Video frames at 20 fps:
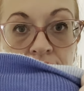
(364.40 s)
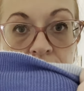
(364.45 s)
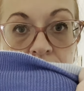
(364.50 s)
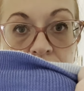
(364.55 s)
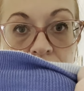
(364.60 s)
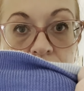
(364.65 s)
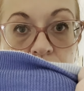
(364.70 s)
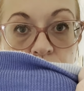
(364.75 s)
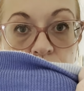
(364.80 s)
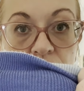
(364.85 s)

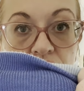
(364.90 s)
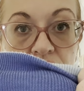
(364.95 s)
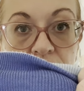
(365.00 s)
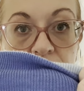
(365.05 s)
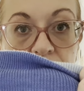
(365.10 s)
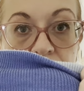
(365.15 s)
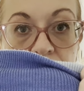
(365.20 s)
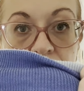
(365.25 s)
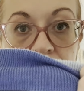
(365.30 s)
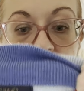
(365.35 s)
That's what she
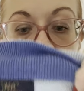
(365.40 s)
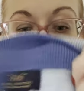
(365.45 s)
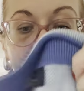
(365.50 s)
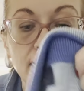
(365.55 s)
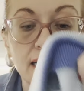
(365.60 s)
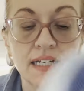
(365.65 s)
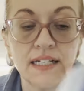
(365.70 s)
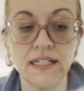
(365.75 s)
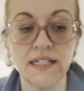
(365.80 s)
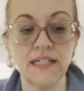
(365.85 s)
looks
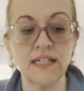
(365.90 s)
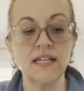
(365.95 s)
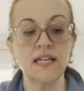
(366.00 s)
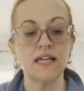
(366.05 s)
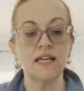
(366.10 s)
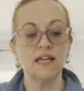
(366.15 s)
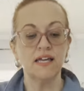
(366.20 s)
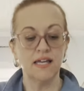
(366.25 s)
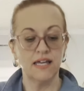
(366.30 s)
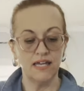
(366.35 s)
like.
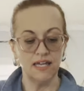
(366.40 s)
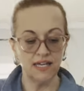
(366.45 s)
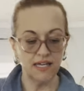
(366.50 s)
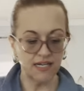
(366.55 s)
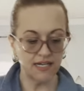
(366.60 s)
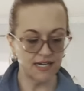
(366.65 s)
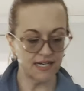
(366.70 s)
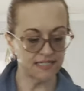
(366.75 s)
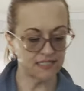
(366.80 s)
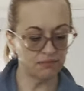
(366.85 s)

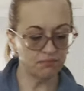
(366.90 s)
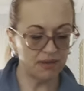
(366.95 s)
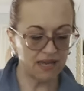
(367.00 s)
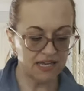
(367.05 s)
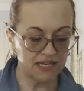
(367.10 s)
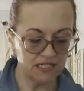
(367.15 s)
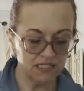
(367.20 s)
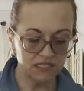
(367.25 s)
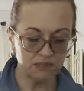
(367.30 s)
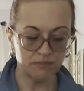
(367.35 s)
And it is a
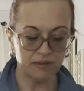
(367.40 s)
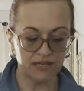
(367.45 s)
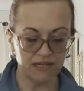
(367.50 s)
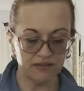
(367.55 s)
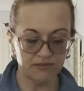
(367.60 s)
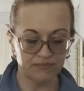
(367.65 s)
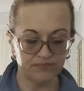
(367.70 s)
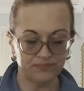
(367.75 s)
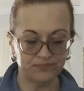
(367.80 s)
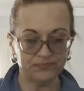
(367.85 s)
men's,
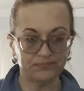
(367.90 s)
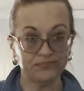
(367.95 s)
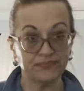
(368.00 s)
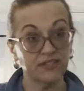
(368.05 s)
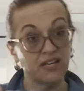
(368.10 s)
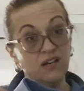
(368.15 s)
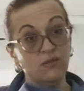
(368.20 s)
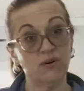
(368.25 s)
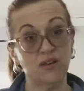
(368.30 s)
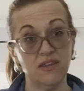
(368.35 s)
but
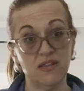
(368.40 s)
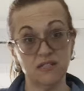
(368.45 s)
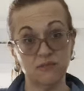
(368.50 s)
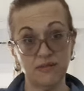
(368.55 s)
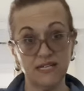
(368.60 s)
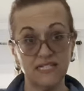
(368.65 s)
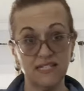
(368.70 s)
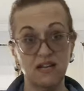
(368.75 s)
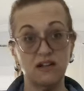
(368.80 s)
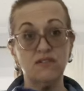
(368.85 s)
I'd wear this
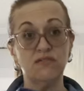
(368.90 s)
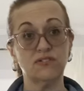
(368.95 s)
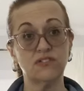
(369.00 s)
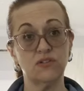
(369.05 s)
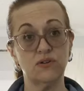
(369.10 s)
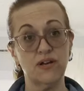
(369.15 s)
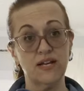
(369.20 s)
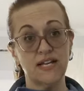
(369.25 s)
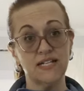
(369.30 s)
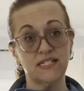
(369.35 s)
myself,
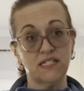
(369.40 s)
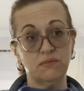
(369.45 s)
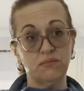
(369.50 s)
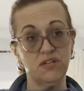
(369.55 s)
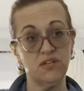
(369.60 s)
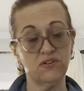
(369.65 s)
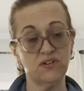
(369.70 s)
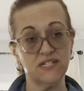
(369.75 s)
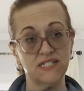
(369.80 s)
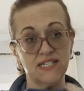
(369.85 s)
so I guess it could
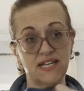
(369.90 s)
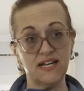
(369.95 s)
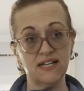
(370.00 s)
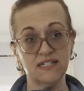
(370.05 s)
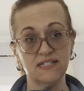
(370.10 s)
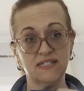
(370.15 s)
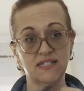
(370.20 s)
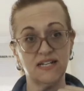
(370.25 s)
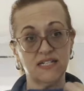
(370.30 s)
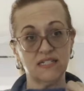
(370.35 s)
be
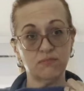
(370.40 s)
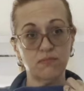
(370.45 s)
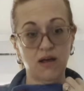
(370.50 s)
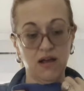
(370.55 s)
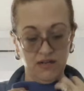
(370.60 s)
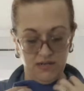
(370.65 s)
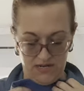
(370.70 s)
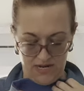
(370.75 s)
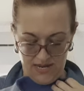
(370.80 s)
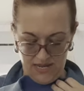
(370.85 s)
unisex. Nice
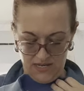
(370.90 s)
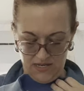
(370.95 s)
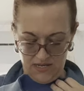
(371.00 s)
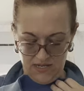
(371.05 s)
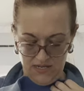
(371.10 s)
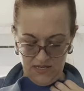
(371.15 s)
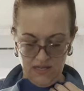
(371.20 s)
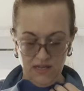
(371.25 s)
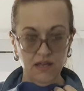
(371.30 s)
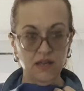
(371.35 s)
mock neck,
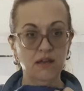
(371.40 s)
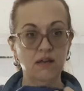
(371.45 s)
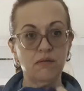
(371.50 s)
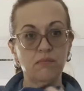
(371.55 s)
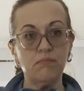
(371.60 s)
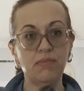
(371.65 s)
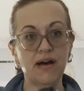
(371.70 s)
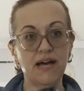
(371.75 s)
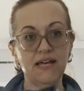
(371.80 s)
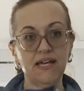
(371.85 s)

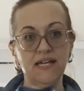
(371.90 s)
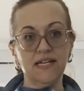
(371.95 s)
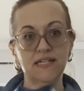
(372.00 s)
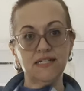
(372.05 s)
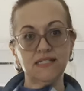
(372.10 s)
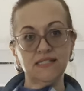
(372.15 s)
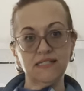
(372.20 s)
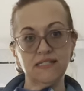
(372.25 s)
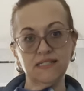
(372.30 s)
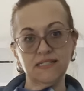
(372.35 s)

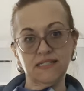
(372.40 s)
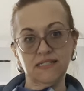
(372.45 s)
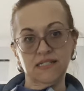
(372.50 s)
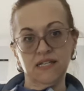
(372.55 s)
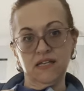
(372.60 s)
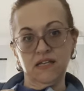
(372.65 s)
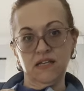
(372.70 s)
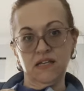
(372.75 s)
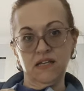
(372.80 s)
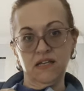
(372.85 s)
buttons,
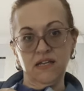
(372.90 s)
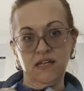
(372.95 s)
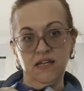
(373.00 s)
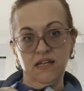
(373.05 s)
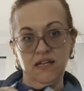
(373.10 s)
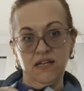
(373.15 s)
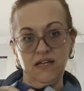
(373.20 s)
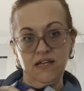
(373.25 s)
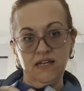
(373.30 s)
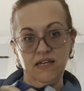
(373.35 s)

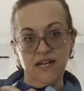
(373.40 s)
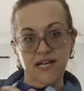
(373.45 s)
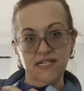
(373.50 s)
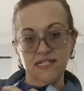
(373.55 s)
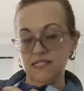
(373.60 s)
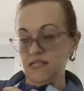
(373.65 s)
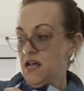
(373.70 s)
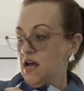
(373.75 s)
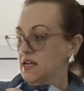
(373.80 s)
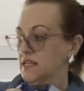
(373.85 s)

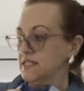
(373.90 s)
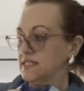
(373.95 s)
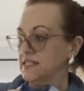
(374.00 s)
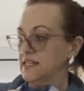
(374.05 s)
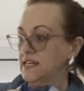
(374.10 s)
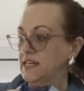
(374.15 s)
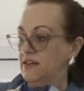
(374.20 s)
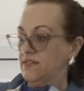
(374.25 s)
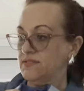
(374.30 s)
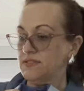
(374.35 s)
nice long
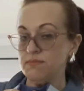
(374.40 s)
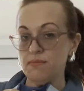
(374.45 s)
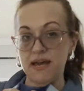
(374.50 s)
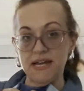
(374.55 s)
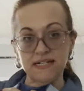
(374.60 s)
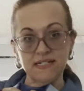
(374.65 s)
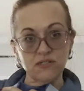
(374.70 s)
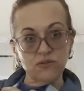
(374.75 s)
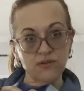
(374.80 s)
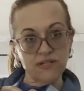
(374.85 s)
sleeves.
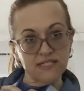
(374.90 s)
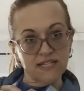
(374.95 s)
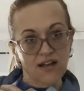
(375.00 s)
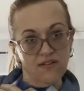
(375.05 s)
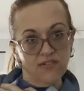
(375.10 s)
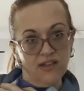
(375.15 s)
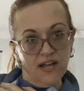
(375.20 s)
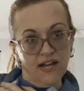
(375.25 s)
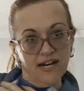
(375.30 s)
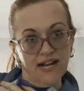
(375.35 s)
Men's always
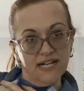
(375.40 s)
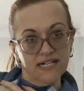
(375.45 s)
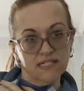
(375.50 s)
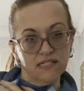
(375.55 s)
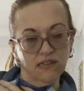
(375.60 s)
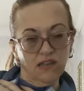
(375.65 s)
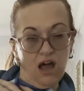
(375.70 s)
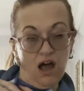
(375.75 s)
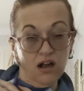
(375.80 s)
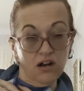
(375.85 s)
have like a nice
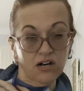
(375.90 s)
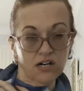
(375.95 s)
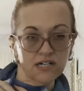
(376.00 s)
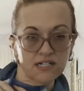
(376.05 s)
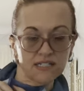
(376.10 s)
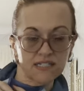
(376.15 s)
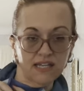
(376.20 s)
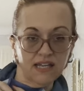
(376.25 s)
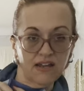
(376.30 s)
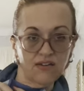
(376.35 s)
longer
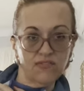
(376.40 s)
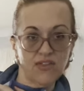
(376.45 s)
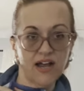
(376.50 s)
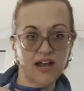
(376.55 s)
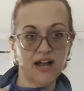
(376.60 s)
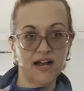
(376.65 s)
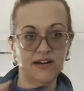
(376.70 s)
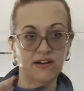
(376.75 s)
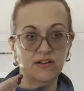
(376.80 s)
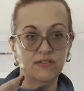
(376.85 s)
sleeve that
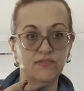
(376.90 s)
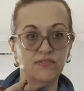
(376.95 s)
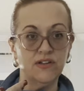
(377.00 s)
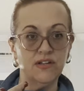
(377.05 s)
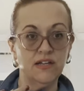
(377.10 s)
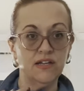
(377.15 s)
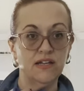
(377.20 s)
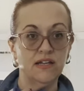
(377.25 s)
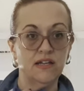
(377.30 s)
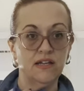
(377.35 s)
kind of
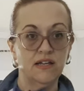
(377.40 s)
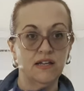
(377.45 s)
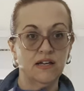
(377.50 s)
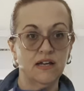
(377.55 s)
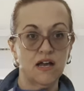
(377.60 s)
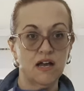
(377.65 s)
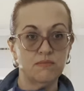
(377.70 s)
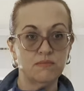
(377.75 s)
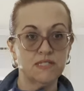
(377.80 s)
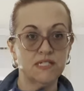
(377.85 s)

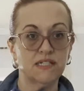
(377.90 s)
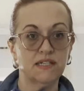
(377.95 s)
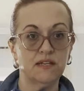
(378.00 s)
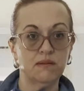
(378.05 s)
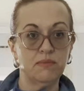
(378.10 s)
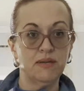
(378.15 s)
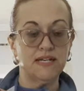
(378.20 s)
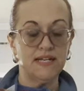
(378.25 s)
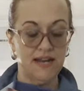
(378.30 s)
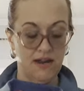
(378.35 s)
comes a
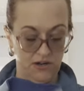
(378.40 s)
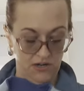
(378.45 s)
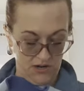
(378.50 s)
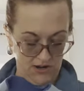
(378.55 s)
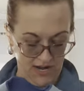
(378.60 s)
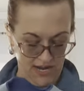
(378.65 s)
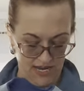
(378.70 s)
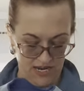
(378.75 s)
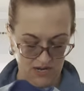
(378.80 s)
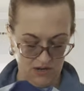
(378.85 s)
little bit down your
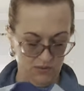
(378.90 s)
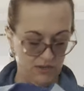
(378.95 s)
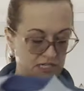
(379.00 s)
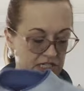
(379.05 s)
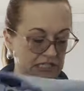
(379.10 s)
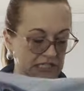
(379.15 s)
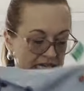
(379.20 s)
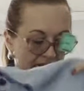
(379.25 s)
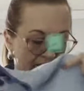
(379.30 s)
hand, which is